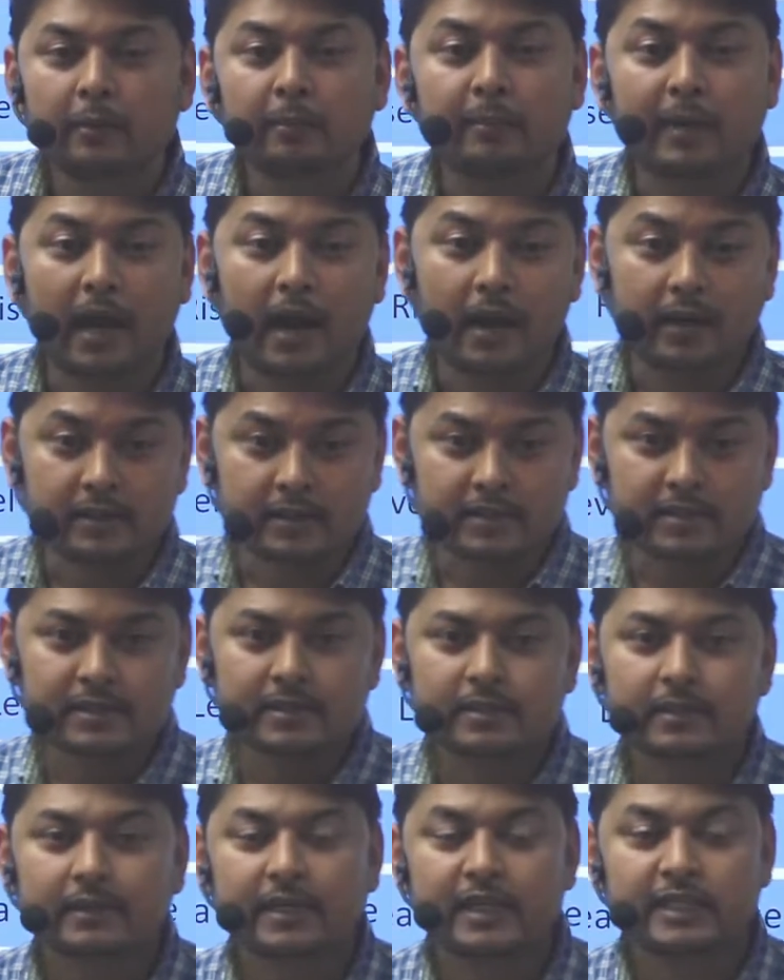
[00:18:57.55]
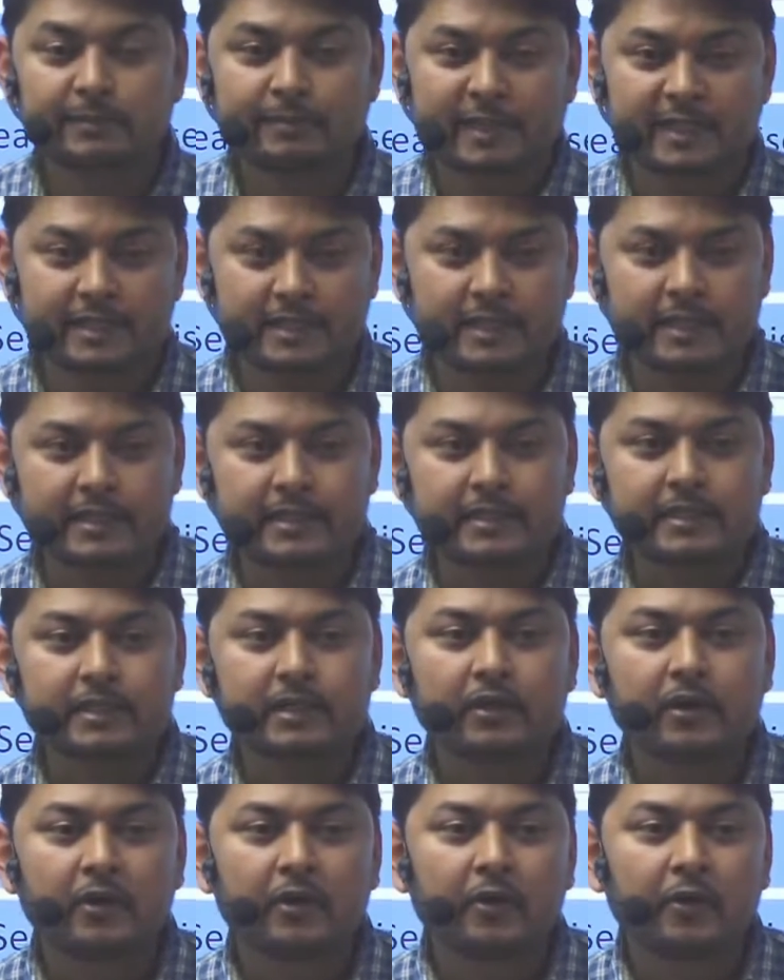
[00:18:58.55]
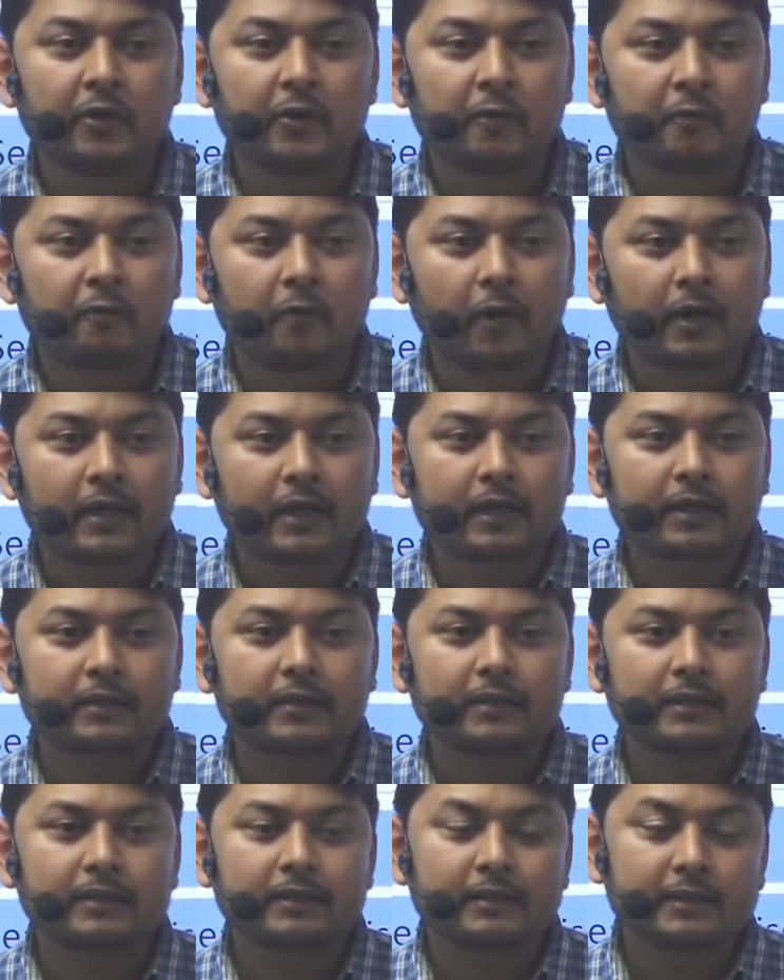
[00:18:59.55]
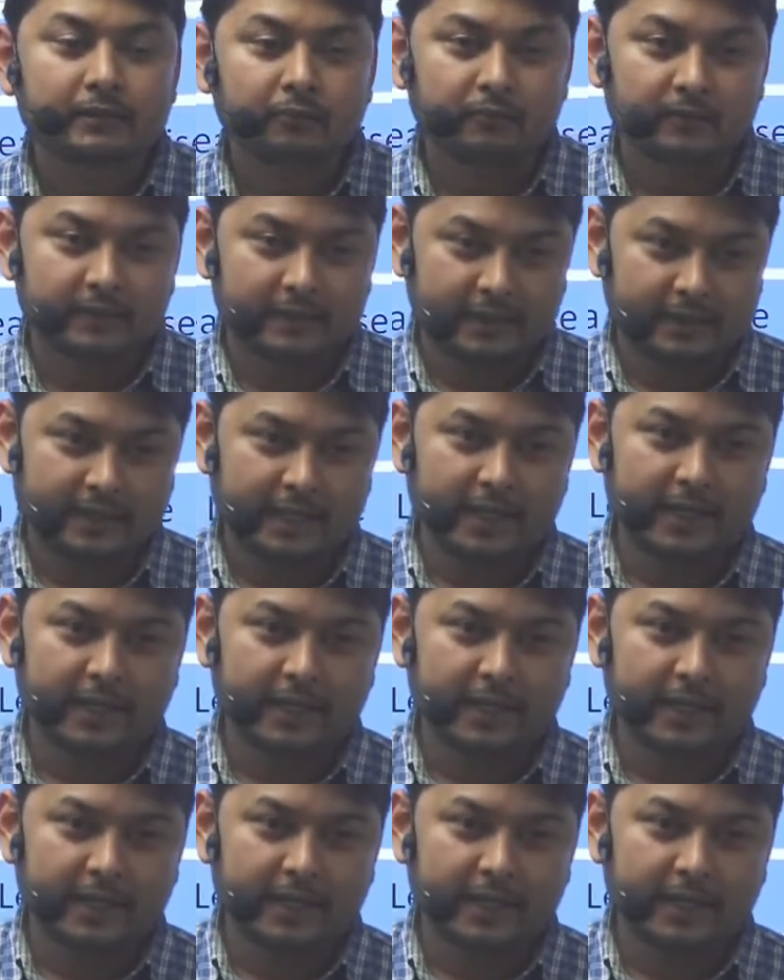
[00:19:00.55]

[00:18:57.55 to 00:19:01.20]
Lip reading: plants, their species, what are their